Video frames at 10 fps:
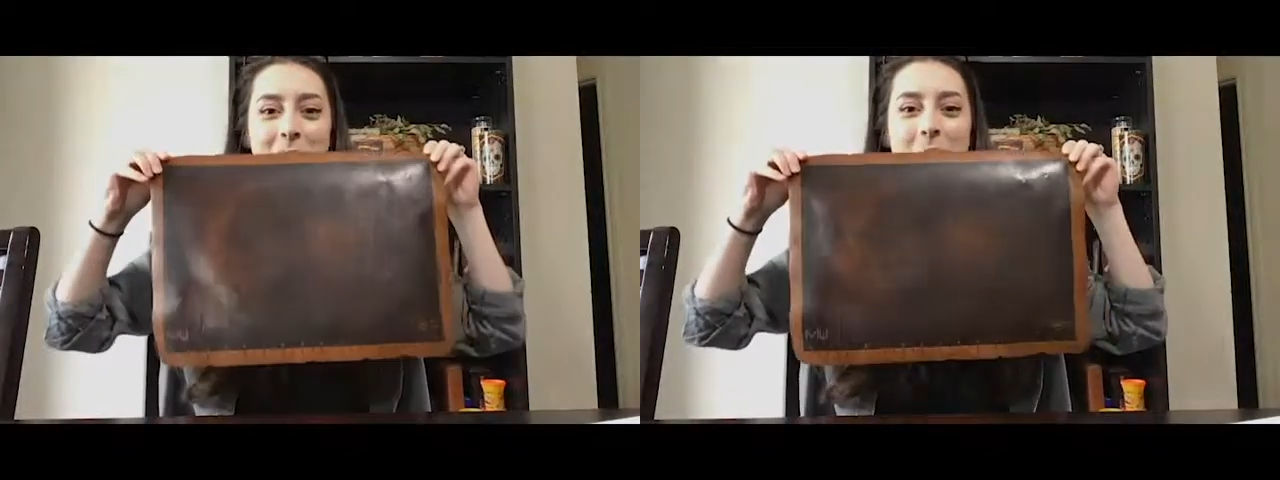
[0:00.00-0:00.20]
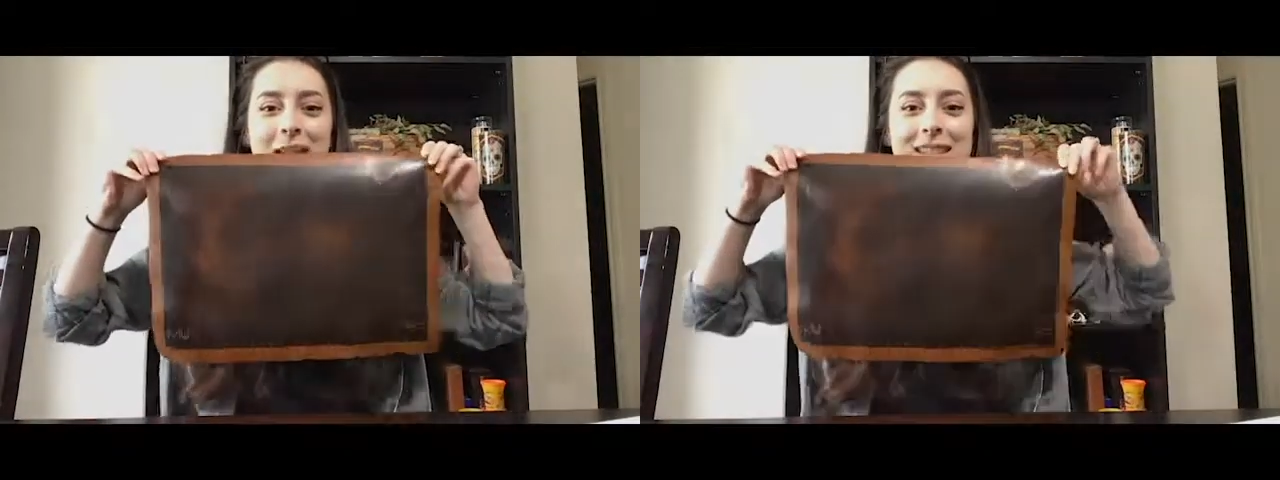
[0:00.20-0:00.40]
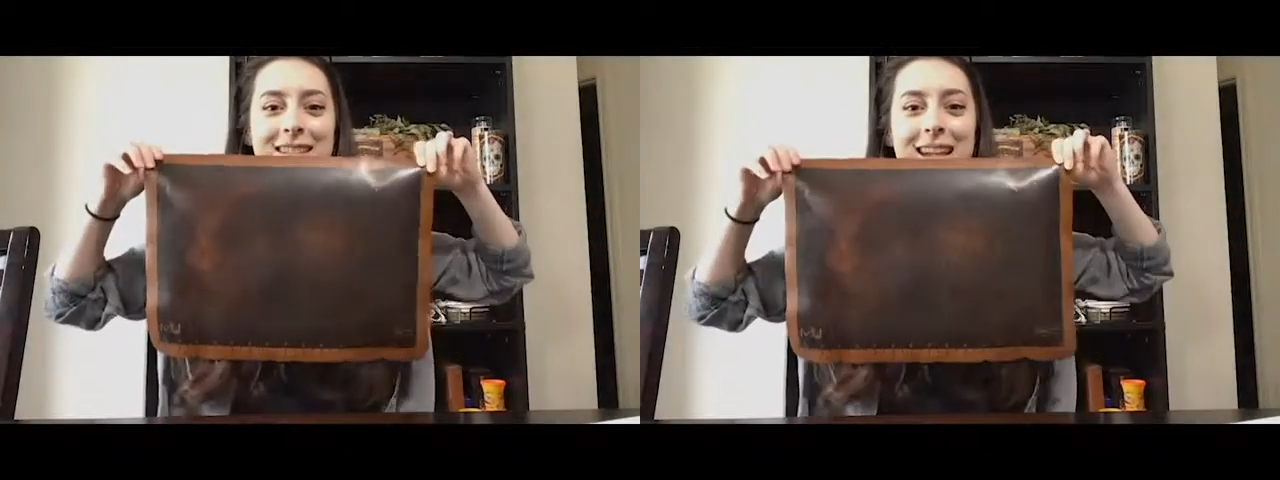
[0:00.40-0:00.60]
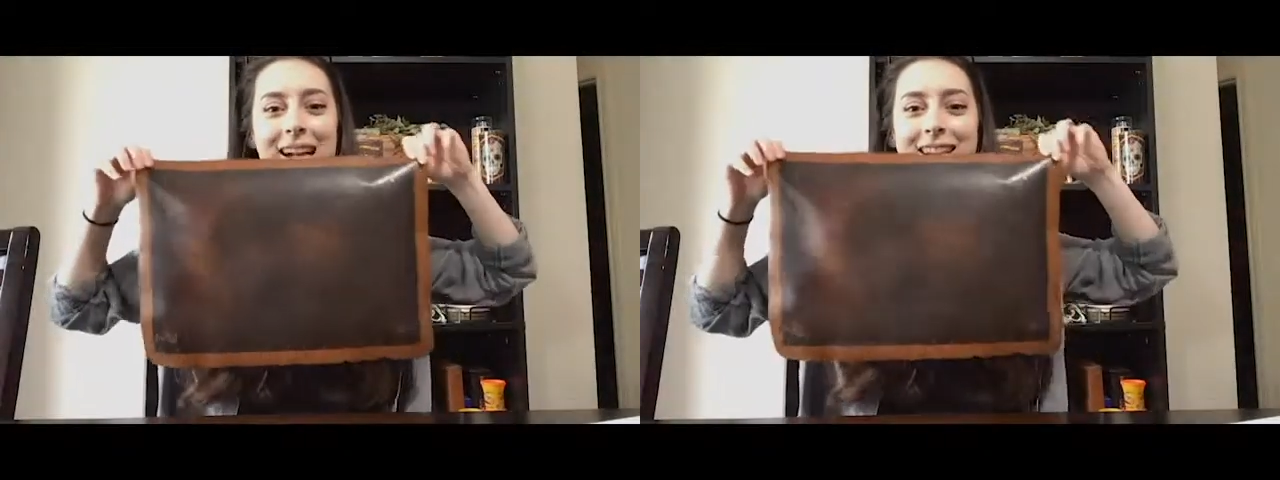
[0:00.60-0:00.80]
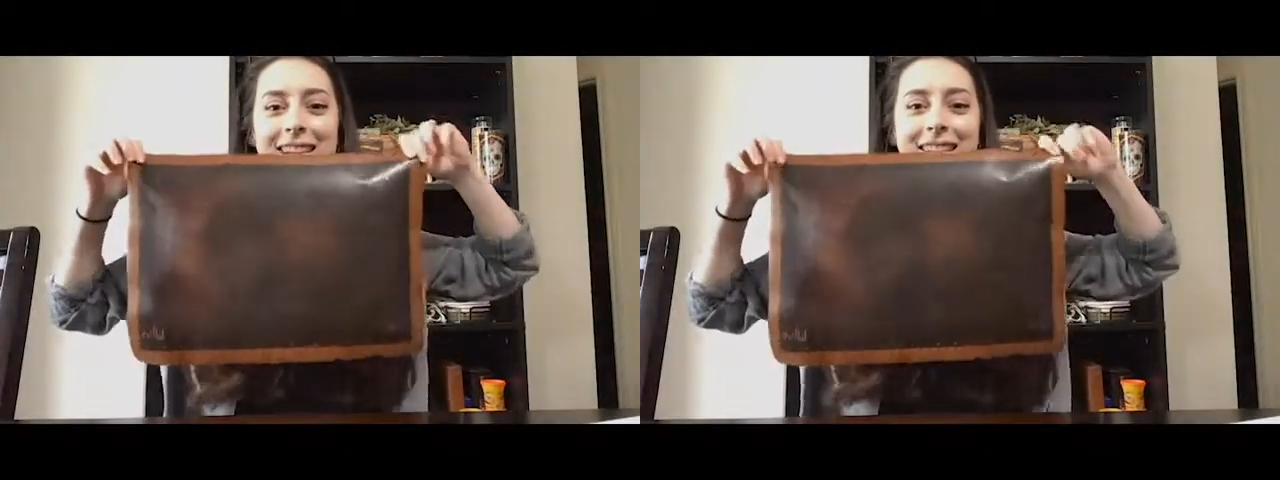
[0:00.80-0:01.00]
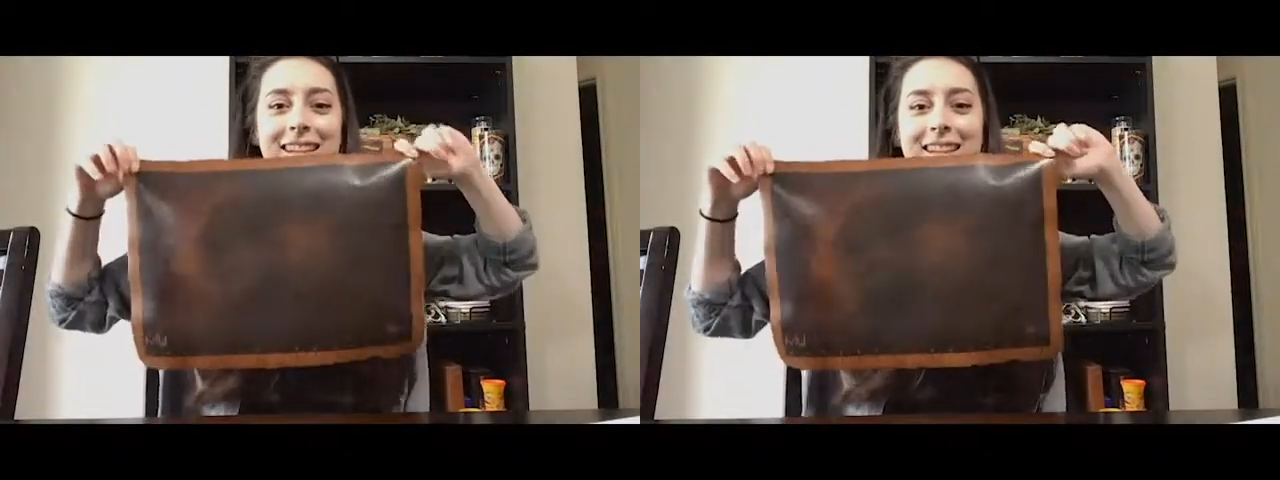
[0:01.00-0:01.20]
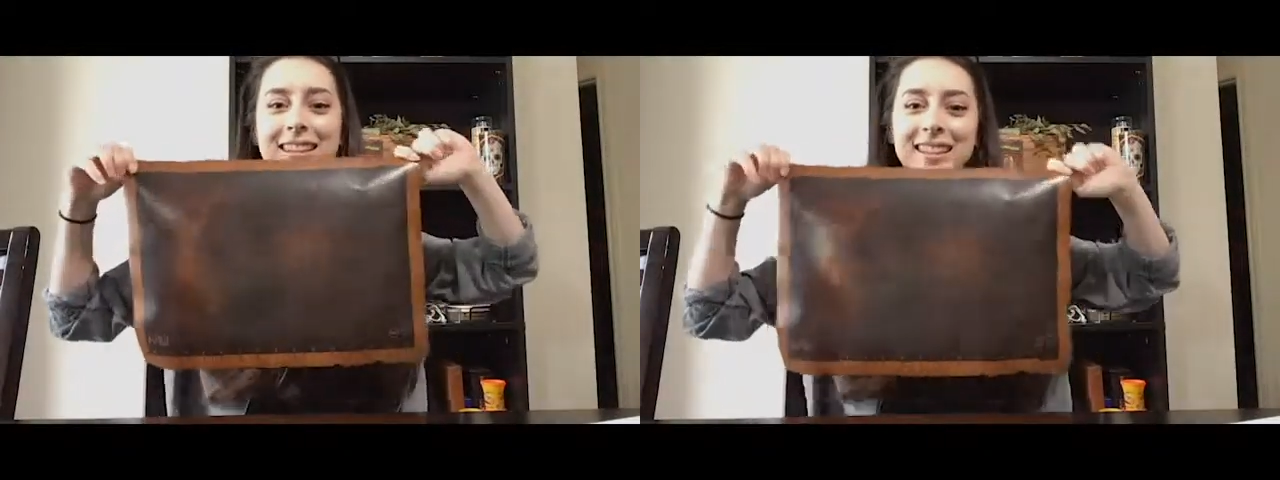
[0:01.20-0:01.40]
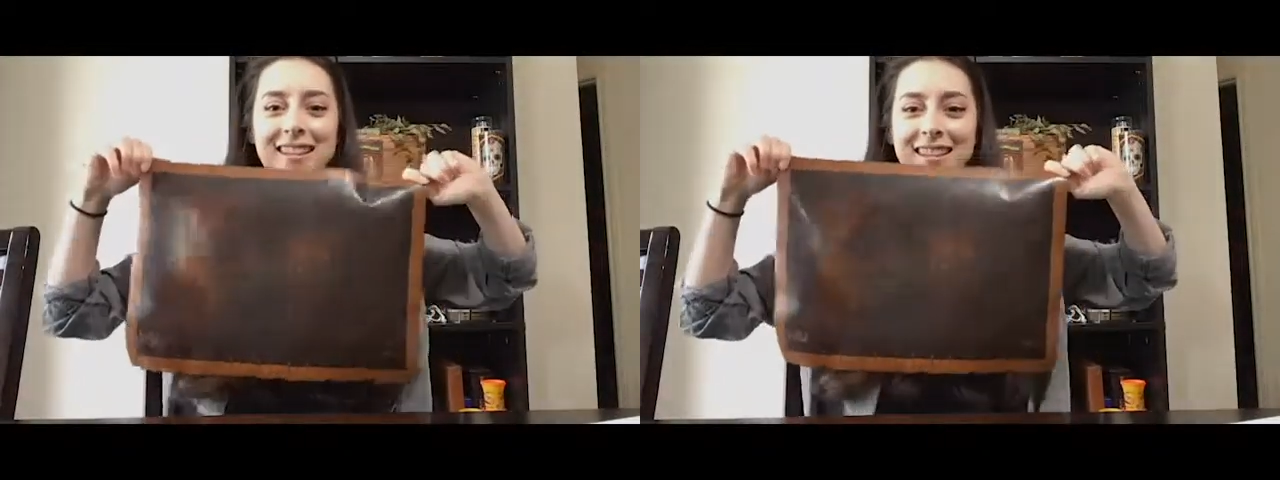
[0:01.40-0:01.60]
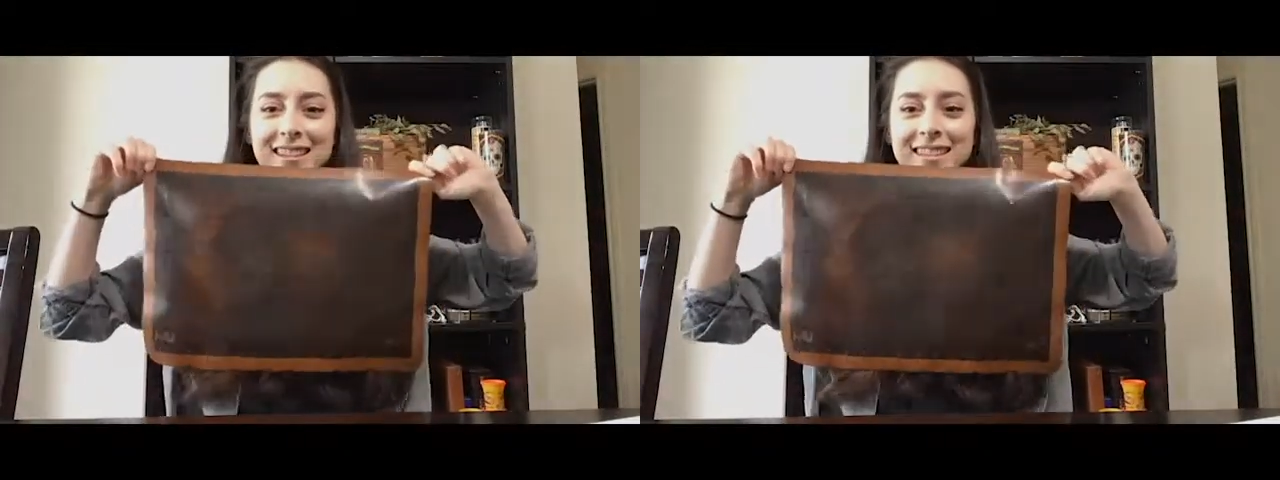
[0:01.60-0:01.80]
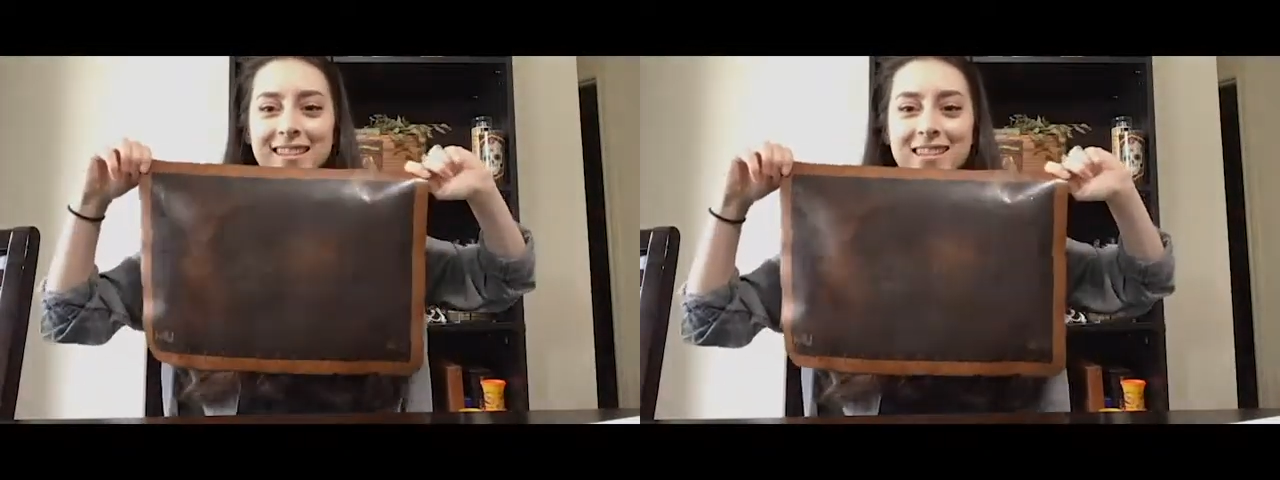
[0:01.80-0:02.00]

but it's technically clean.